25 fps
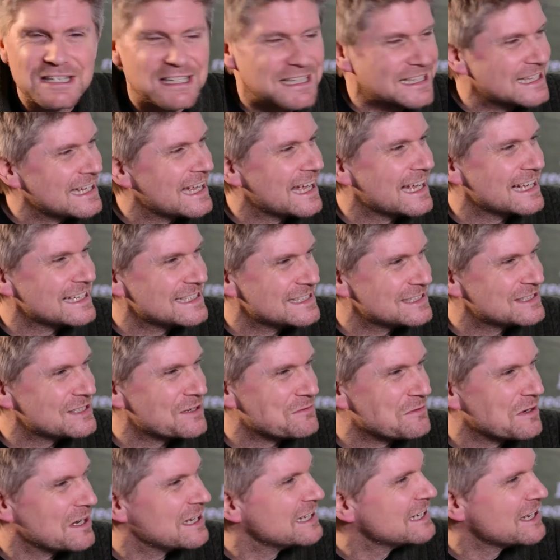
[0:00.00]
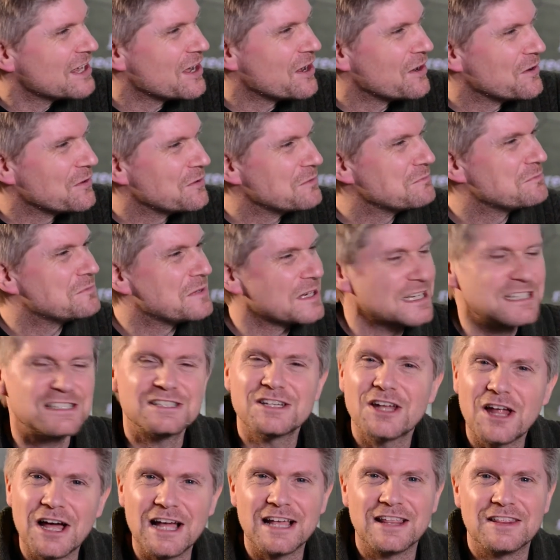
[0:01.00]
yeah, something like, no, but it's
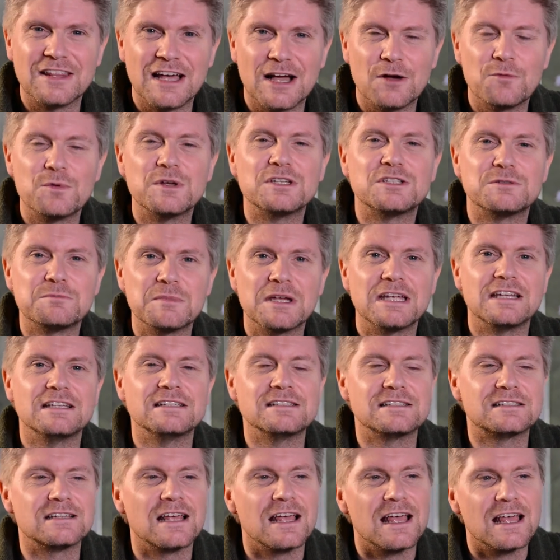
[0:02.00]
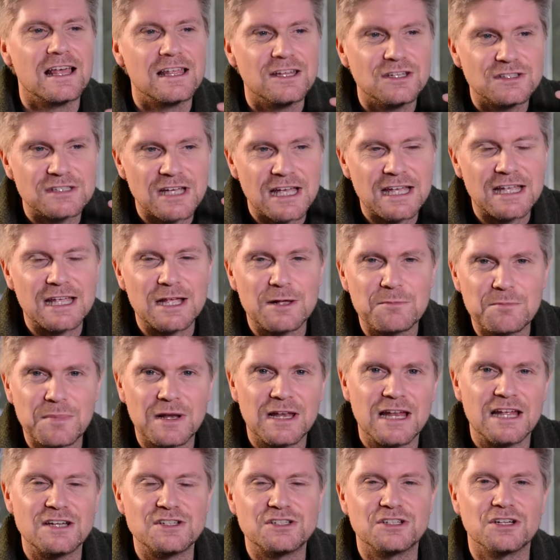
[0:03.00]
like that, which means taking
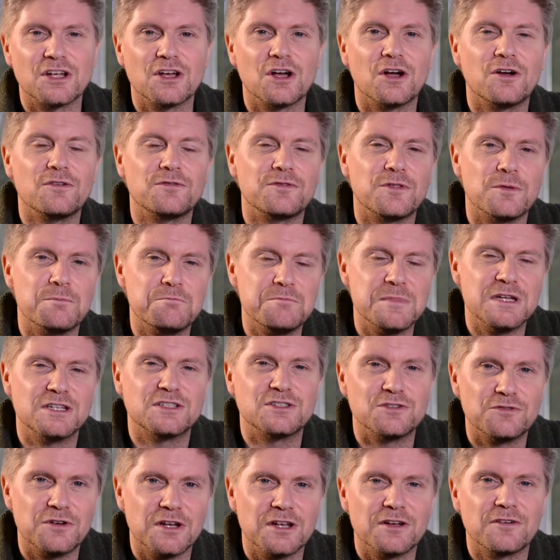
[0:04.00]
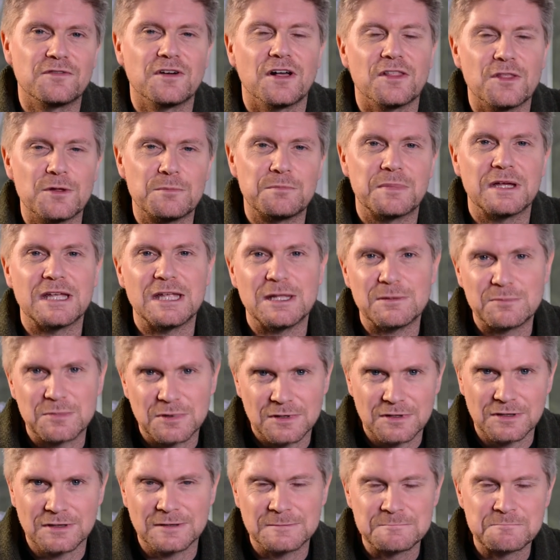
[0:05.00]
pleasure of the misery of other
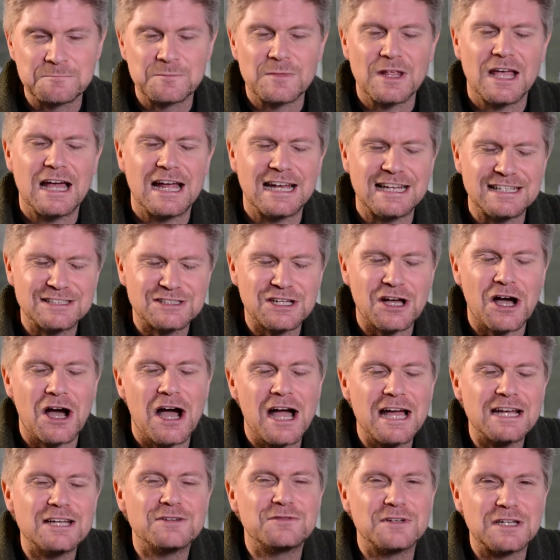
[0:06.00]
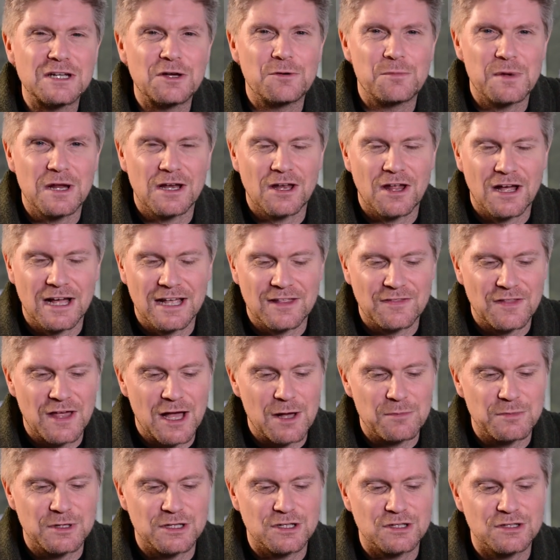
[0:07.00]
people. And it's kind of a little bit like that,
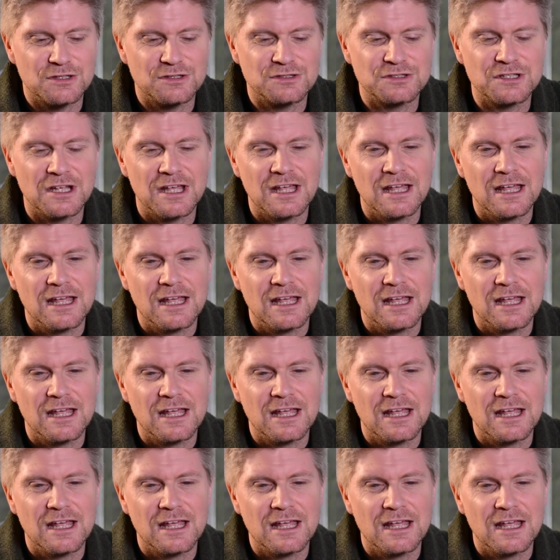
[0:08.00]
because